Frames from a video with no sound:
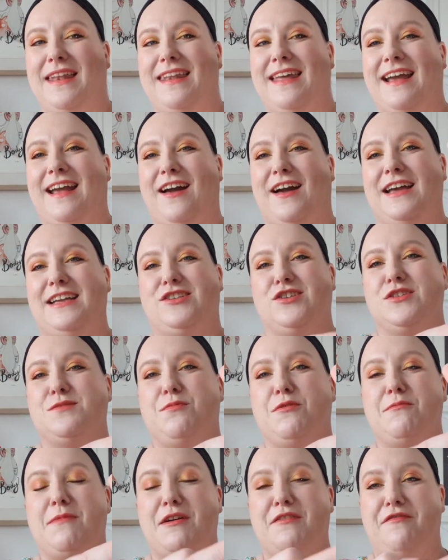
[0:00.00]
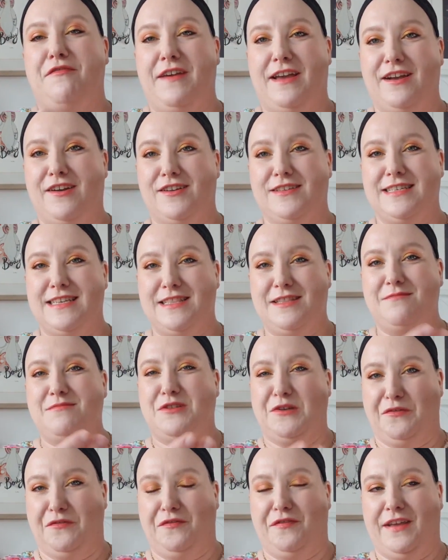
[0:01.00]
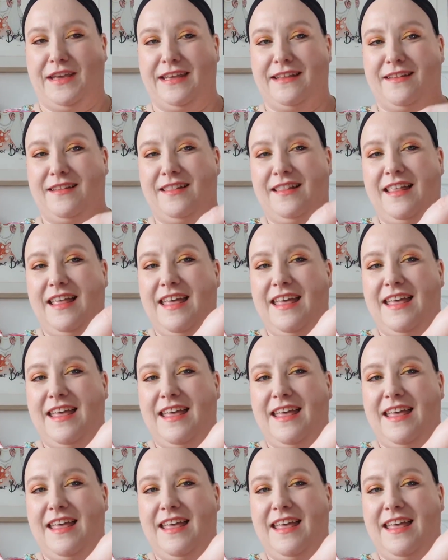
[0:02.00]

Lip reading: Like I just put my fingers in them to feel,